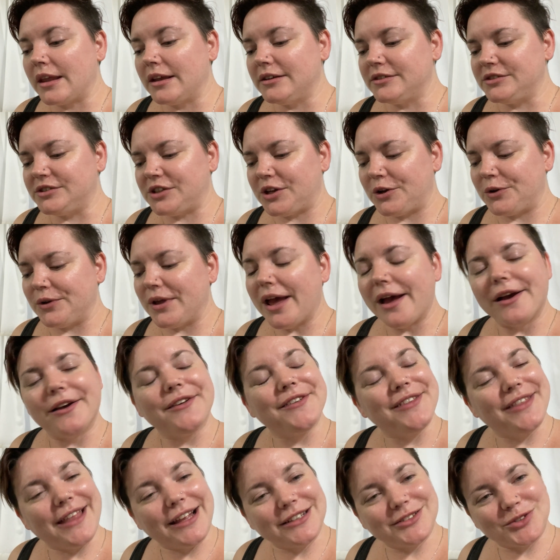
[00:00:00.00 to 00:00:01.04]
So yeah,
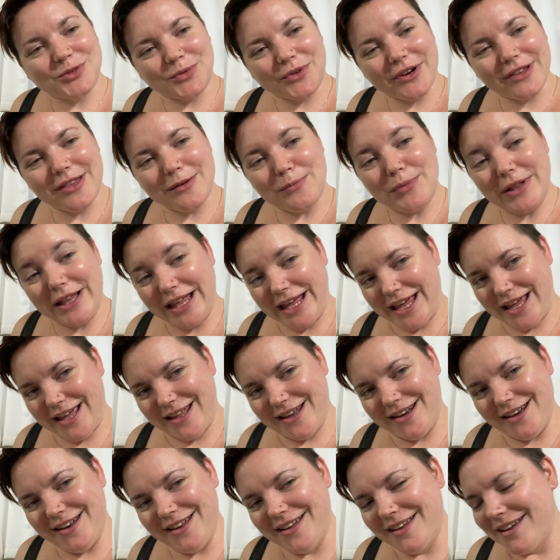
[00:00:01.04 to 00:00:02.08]
that's sort of the
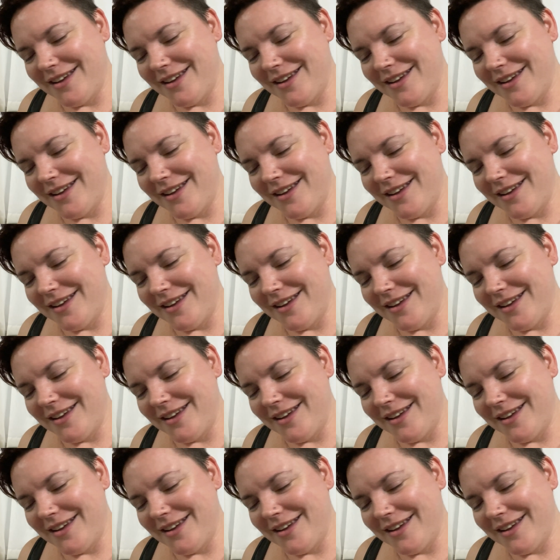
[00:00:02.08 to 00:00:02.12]
plan.